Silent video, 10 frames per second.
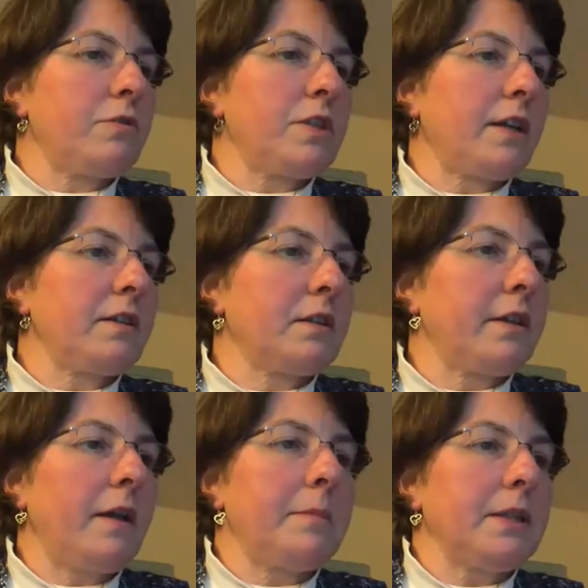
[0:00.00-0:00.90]
to
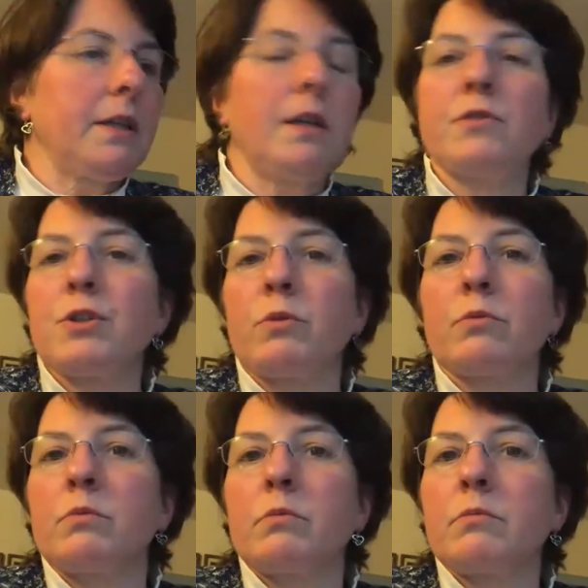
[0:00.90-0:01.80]
technically, I believe,
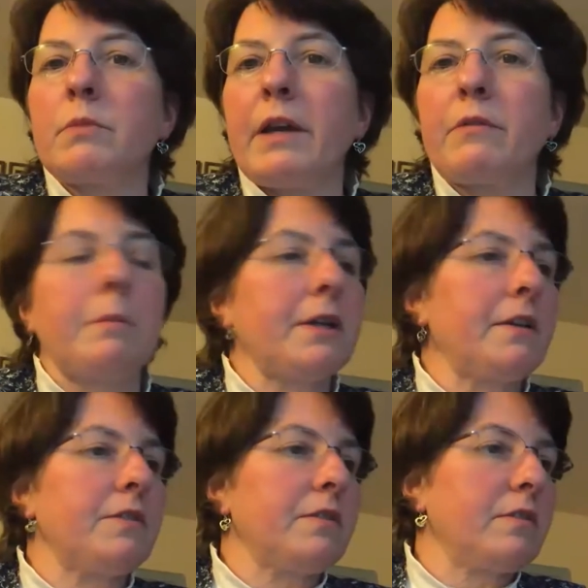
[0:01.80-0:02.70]
do
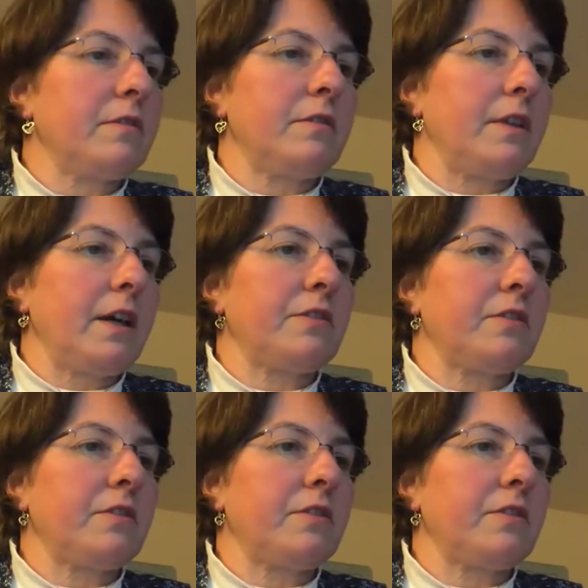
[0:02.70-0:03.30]
everybody's okay. yes.